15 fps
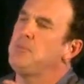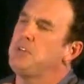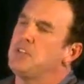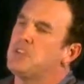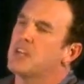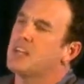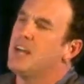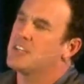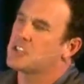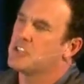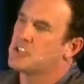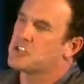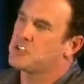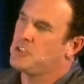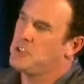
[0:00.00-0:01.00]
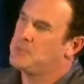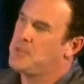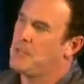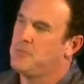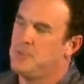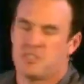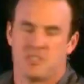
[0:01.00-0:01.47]
believe that God's going to stir up
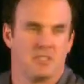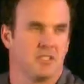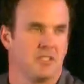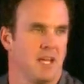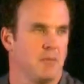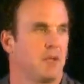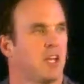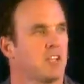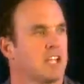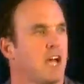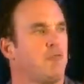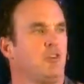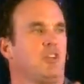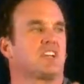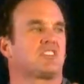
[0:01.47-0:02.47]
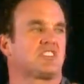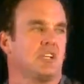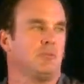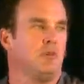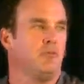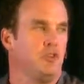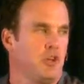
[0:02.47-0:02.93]
that vision today because I feel like
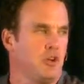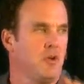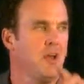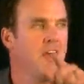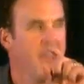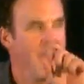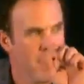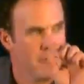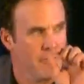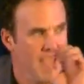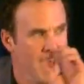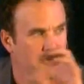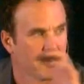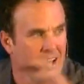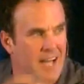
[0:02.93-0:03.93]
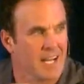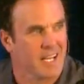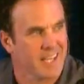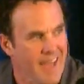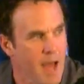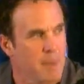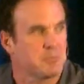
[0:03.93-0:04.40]
some of you have, have kind of
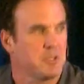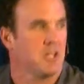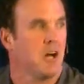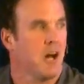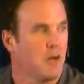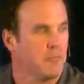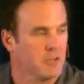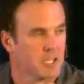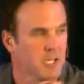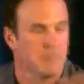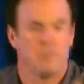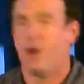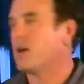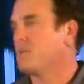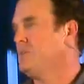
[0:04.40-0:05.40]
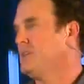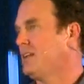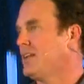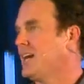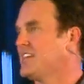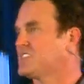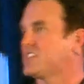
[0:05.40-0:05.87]
capped it off and
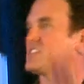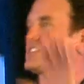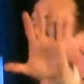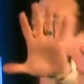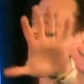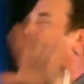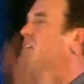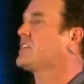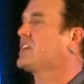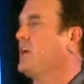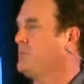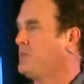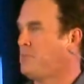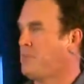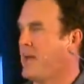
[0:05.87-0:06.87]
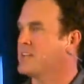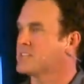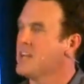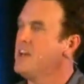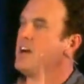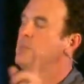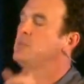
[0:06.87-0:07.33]
compartmentalized and said it ain't going to come to pass.
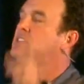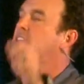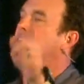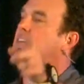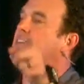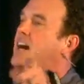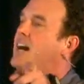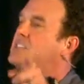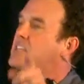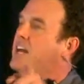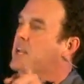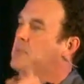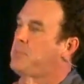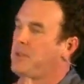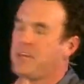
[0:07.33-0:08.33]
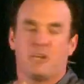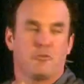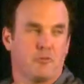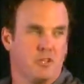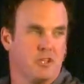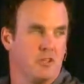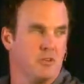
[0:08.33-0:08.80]
I'm going to tell you, God's got a plan
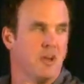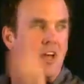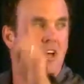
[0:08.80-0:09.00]
for you.